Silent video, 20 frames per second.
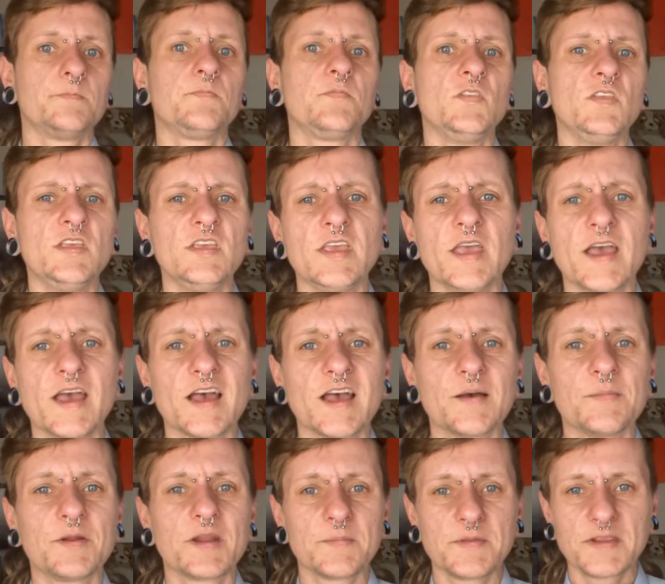Yeah,
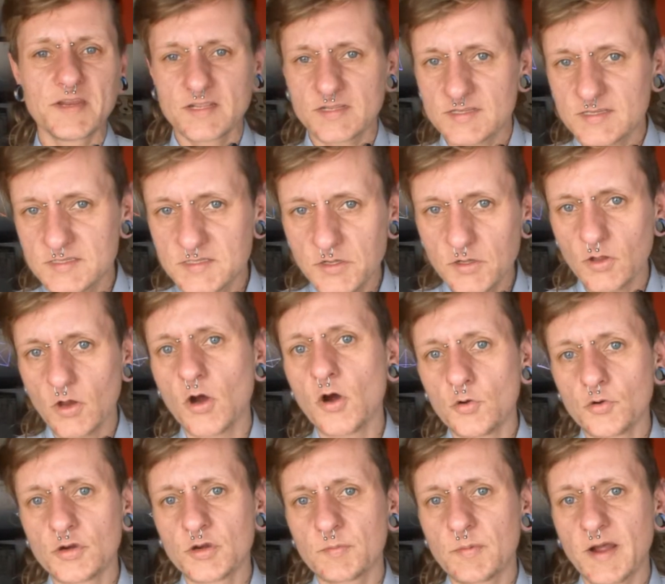but I mean, it's still
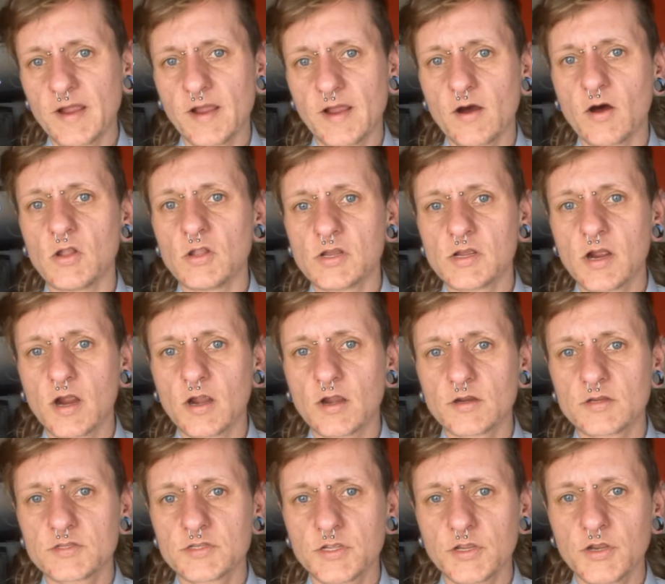owned by
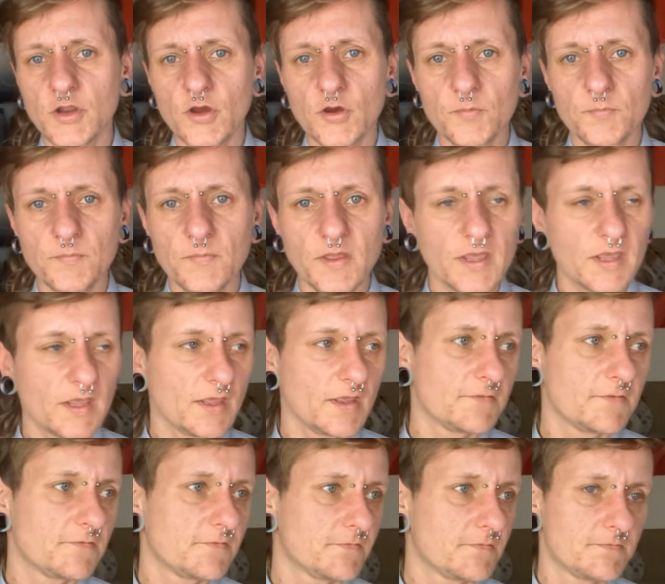oligarchs, you know?
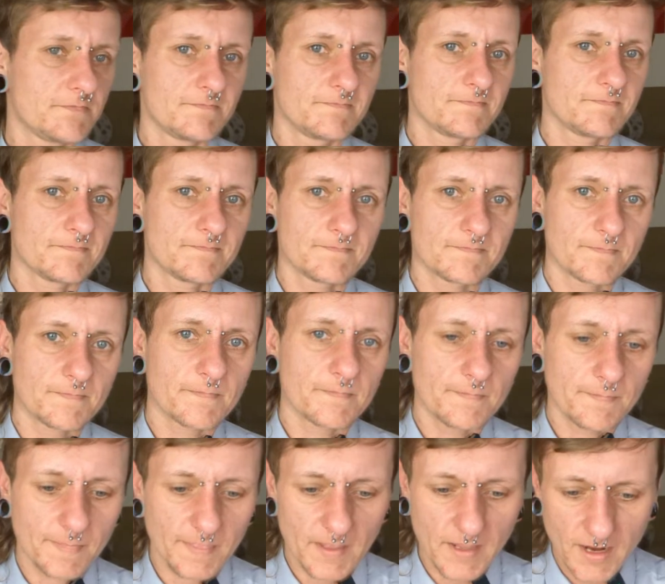
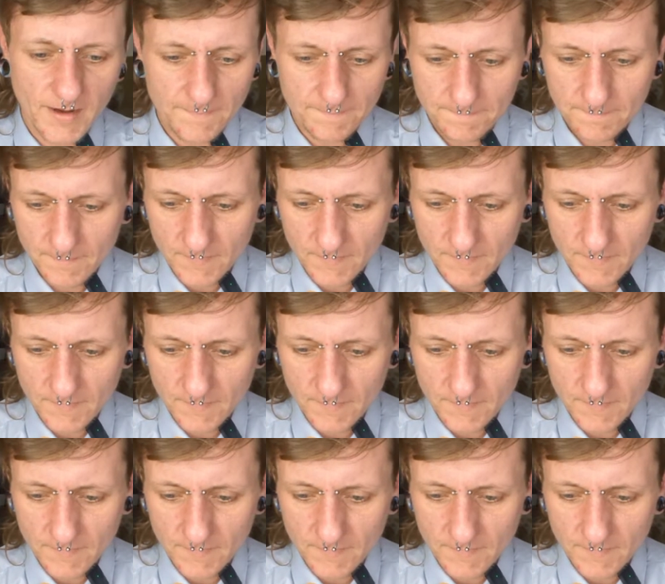Yeah.